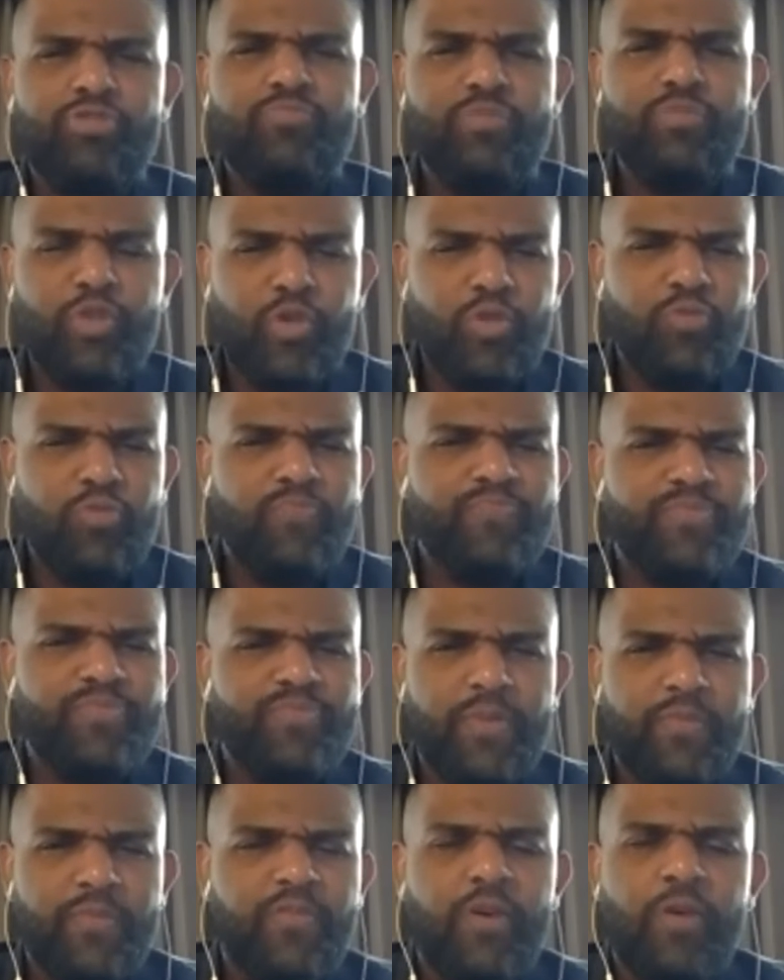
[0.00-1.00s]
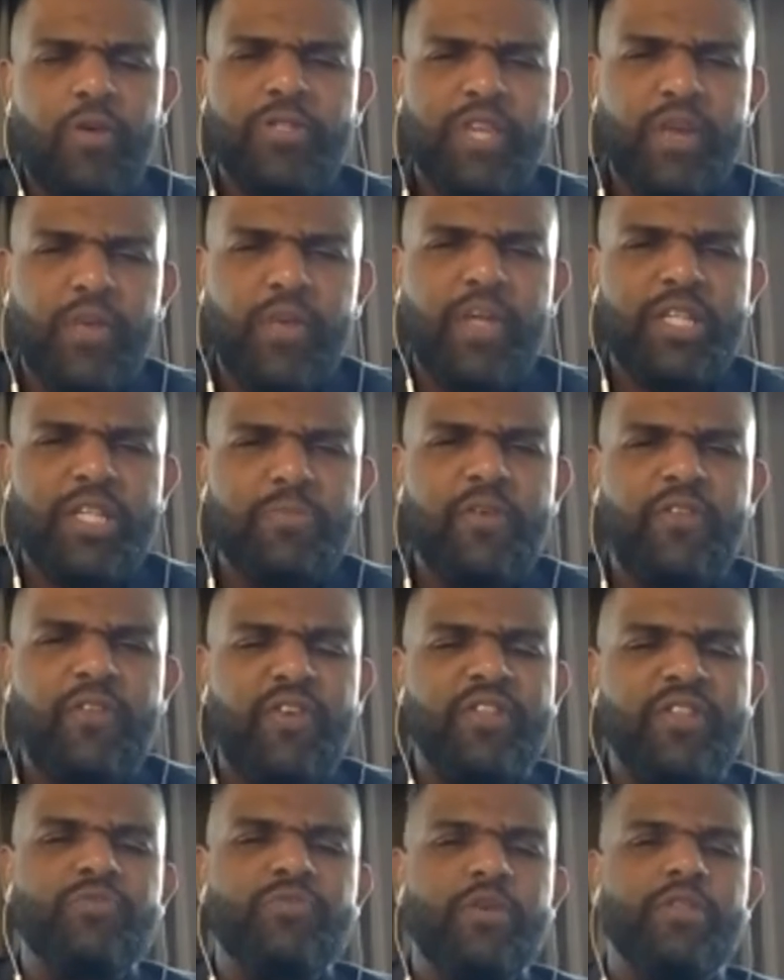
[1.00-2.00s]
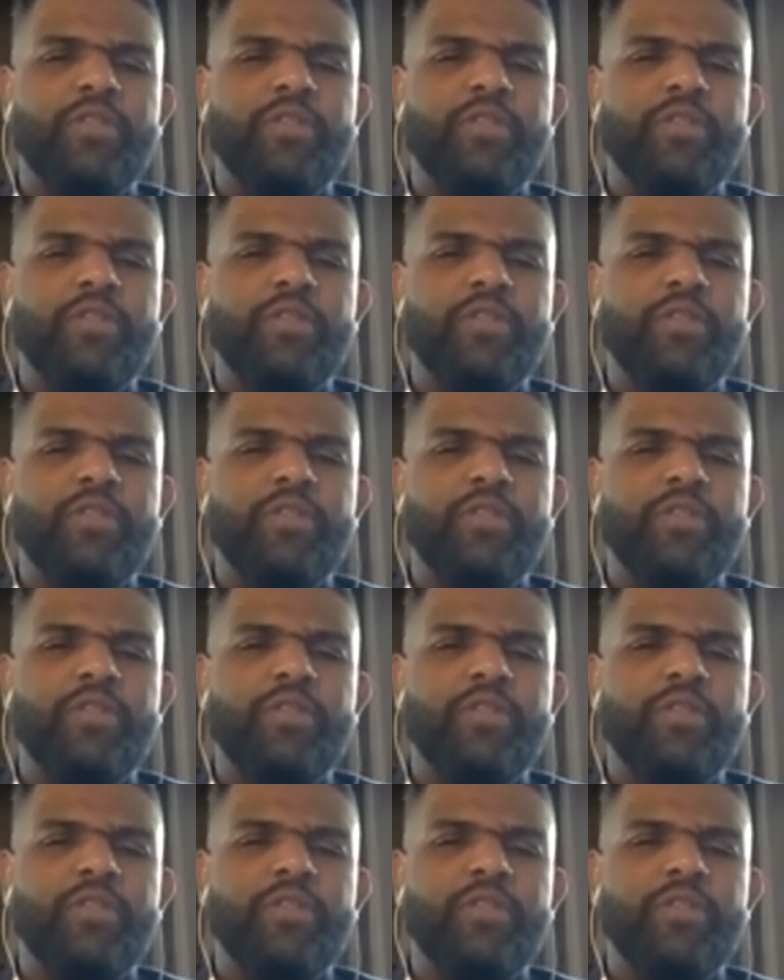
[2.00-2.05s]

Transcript: to some folks that I wanted to be friends with.